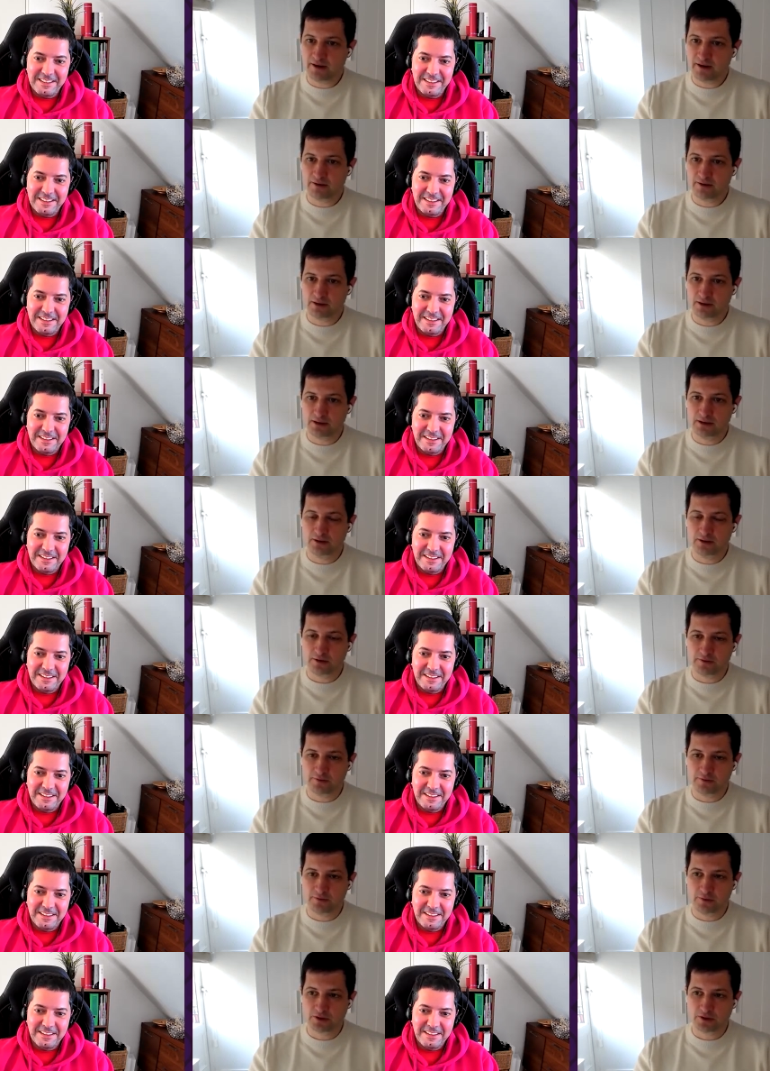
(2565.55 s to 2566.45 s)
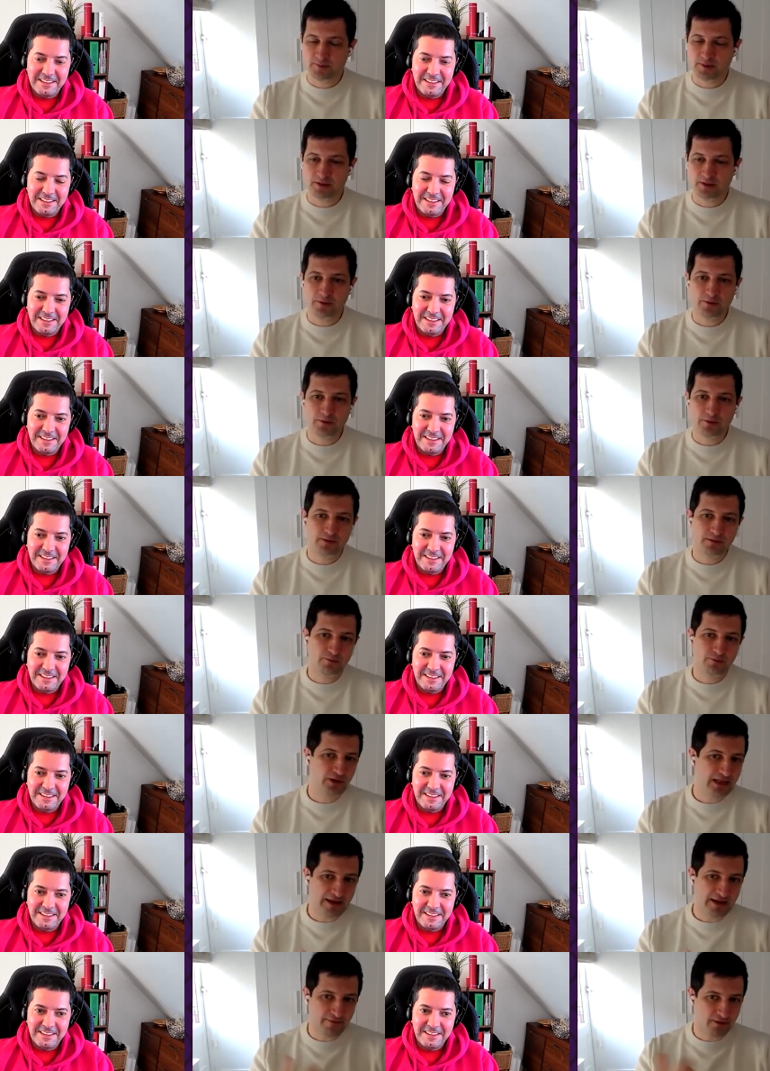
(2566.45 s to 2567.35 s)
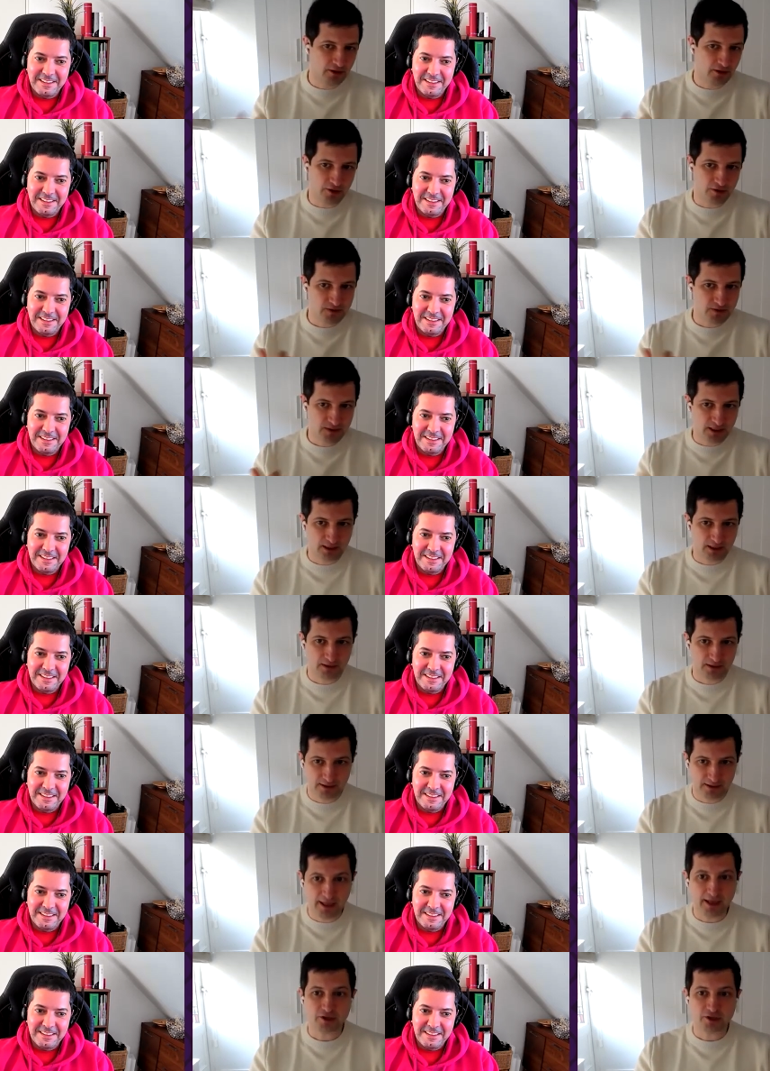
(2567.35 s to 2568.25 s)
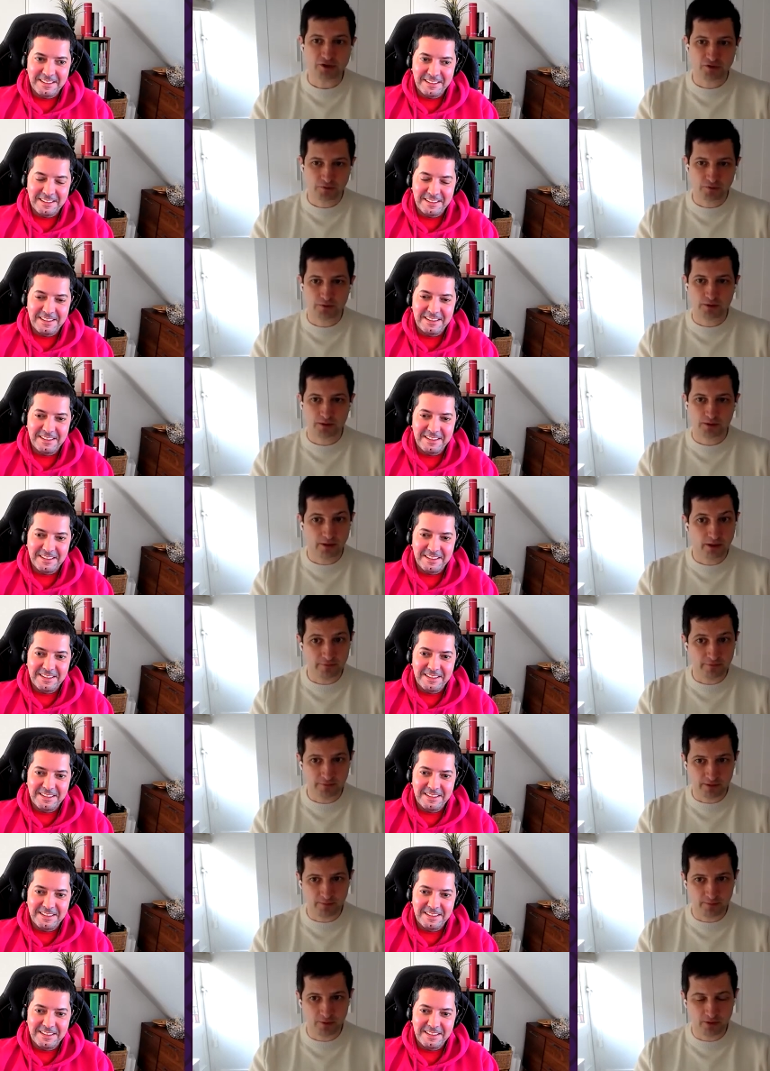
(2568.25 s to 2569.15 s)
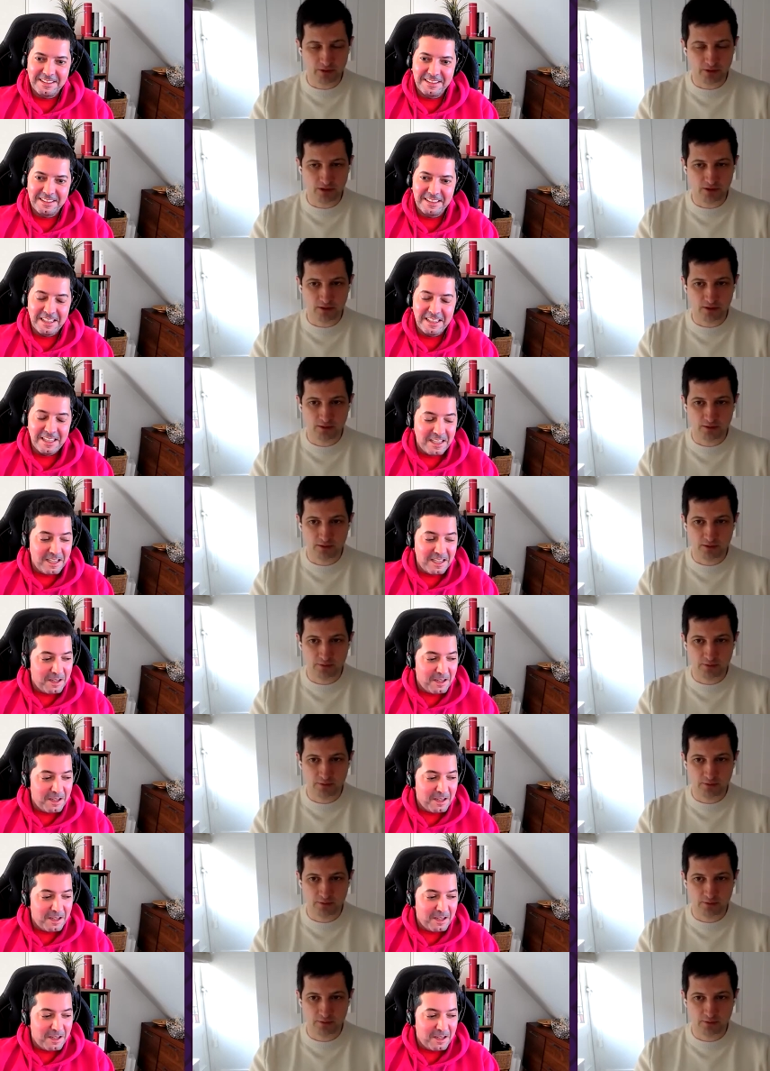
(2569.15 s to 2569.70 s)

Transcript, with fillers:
Speaker 1: viral and a lot of folks, but we we never lost that connection to the creative community.